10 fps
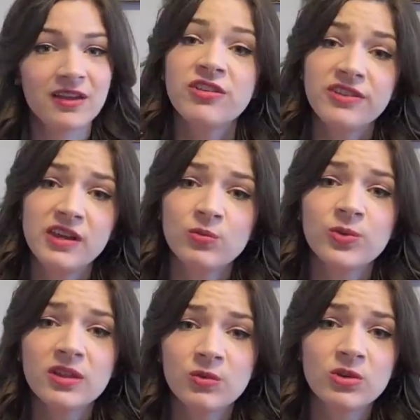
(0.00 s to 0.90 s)
Just eat
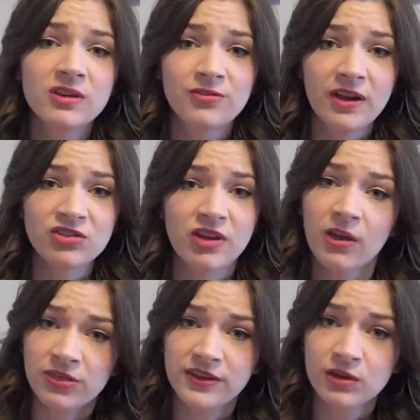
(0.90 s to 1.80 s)
really, really fresh,
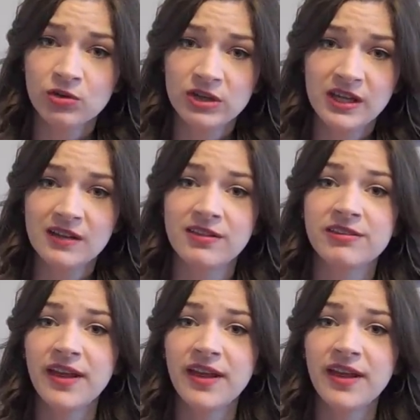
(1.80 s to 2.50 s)
healthy ingredients.